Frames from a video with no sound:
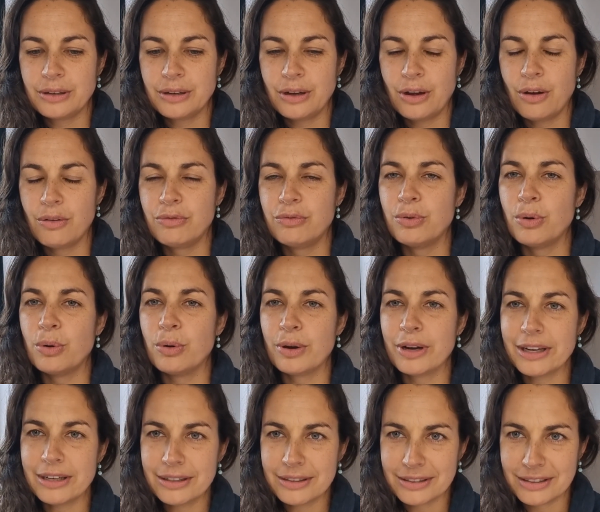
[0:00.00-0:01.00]

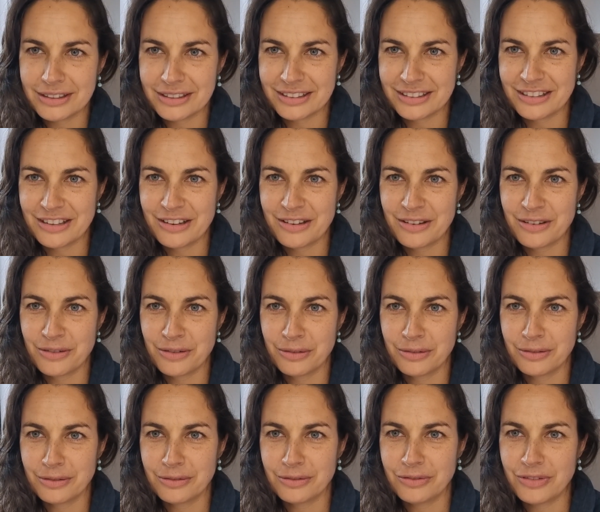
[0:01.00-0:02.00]
avoid
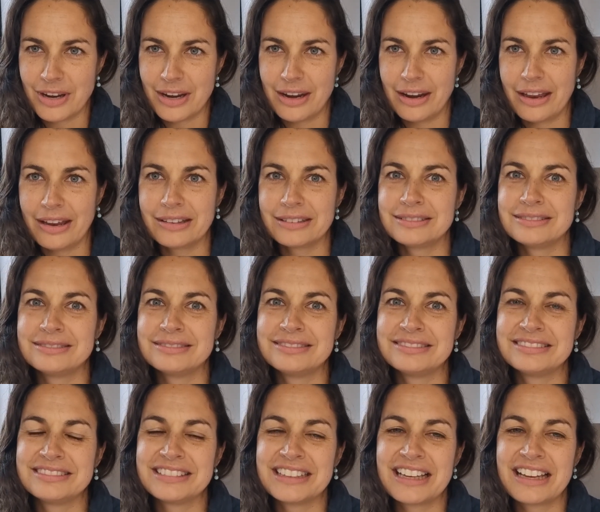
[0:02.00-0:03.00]
feeling.
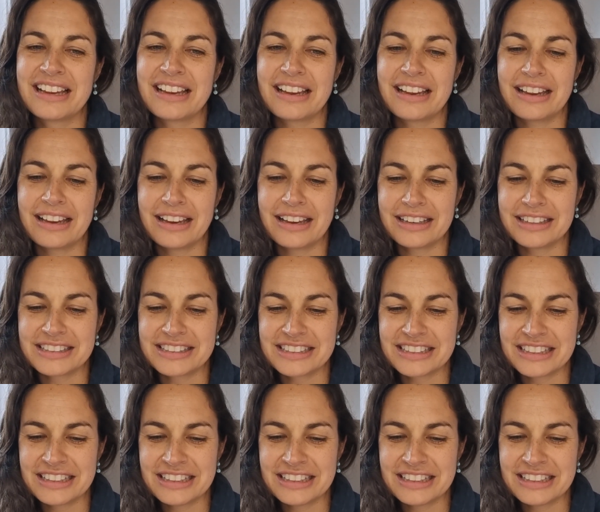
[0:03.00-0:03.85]
And